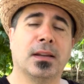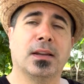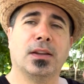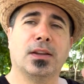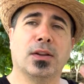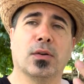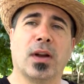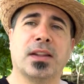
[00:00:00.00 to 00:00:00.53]

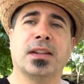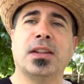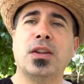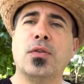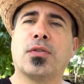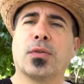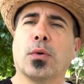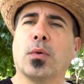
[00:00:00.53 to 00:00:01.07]
you know, and then
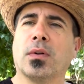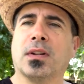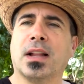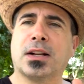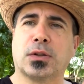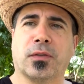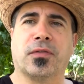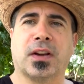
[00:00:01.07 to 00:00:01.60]
you throw
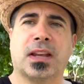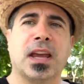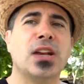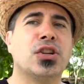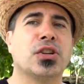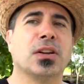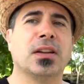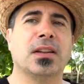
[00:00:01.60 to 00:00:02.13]

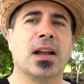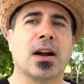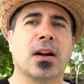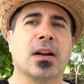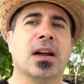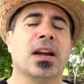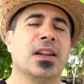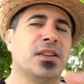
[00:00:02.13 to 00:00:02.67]
electrification in
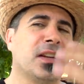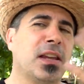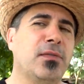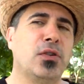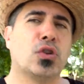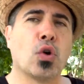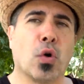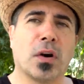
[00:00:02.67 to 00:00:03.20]
there to give
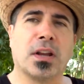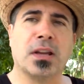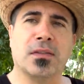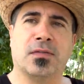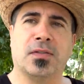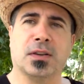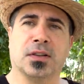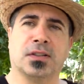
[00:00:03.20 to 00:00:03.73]
you torque
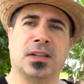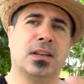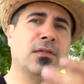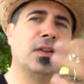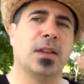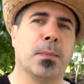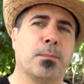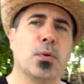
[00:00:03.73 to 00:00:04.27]
infill, to give
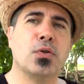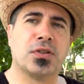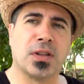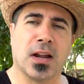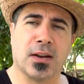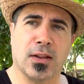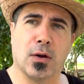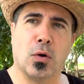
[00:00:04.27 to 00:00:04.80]
you that boost
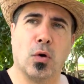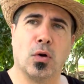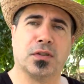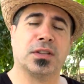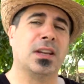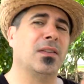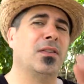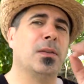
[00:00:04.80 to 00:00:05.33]
out of the hole,
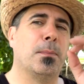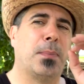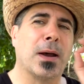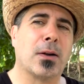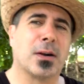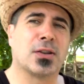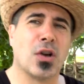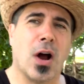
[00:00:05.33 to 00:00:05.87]
to give you the
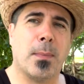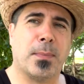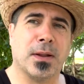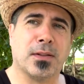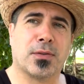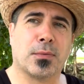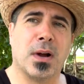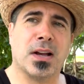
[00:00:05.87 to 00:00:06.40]
better top
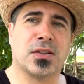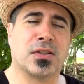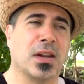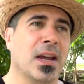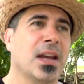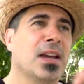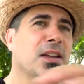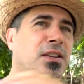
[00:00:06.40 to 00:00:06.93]
end thrust,
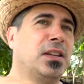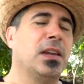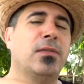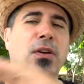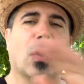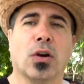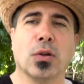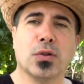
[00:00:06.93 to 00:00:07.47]
to give
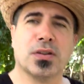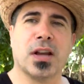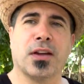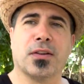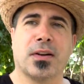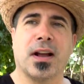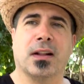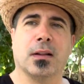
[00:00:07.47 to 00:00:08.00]
you all those
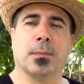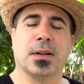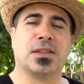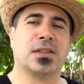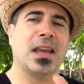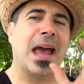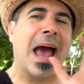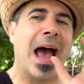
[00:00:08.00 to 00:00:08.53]
other
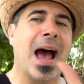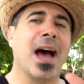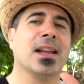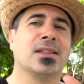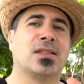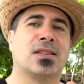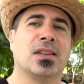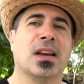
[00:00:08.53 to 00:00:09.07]
elements,
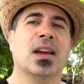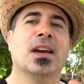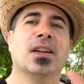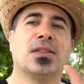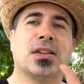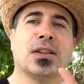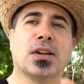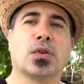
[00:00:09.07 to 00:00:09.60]
adds
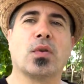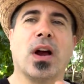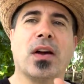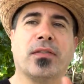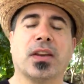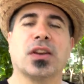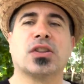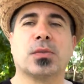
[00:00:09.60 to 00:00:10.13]
to the
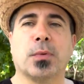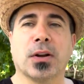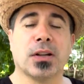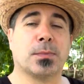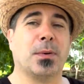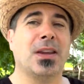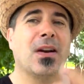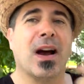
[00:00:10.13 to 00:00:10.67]
driving experience,
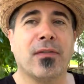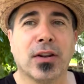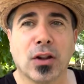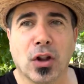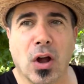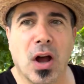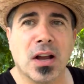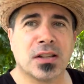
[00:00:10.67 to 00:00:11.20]
but you haven't
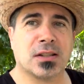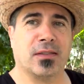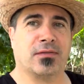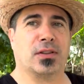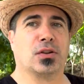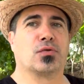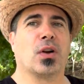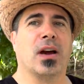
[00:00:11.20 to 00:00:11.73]
lost of
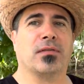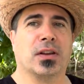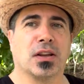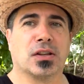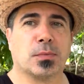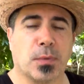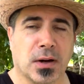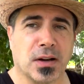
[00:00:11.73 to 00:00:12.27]
the driving
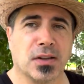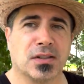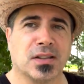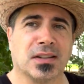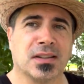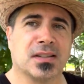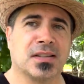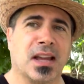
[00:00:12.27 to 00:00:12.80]
experience
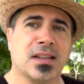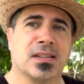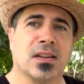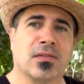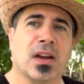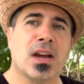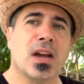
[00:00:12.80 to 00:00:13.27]
in the sense of